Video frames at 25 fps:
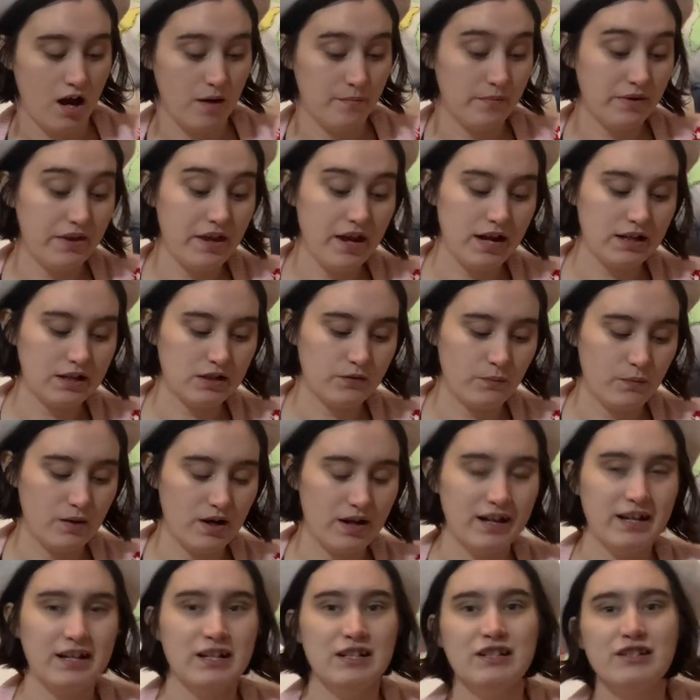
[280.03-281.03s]
That's
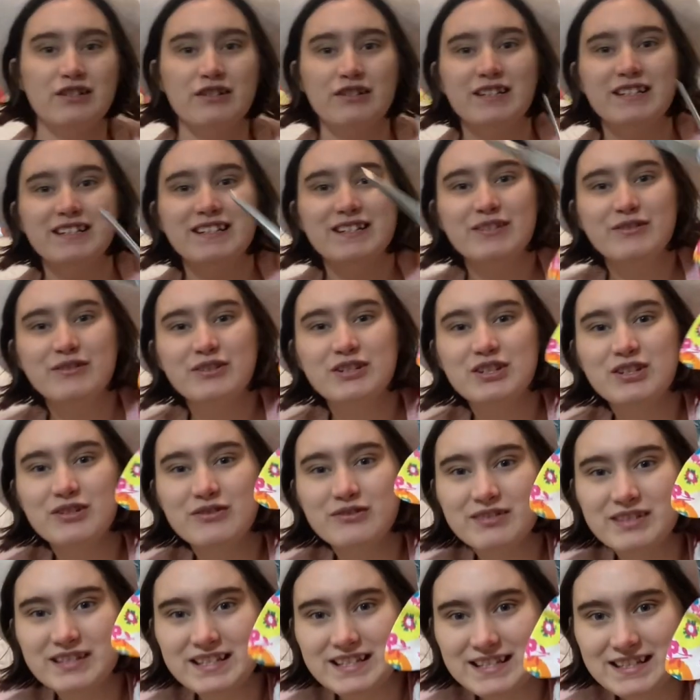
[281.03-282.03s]
why. Look at how
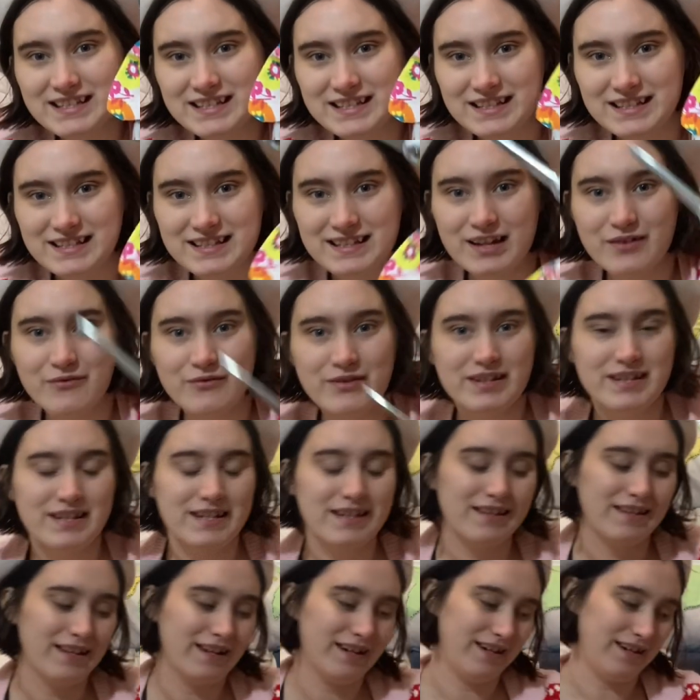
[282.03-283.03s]
cute this is. I really
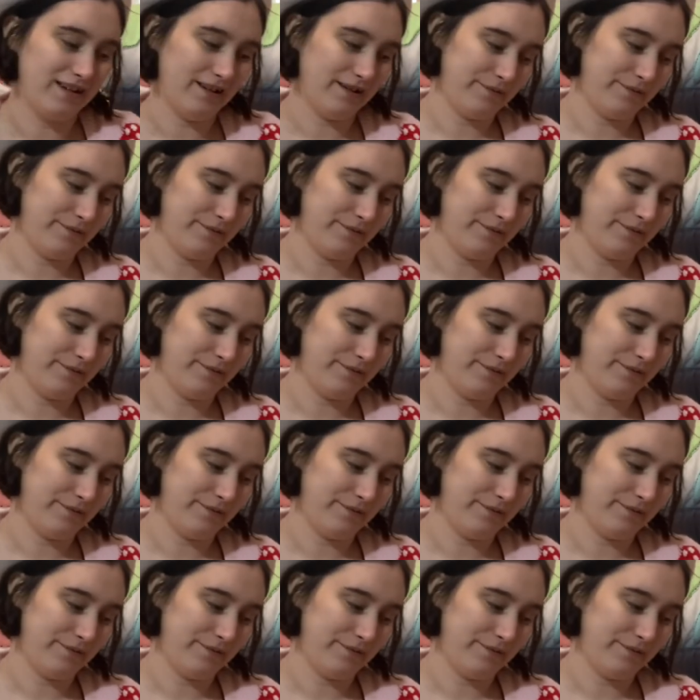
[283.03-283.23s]
like it.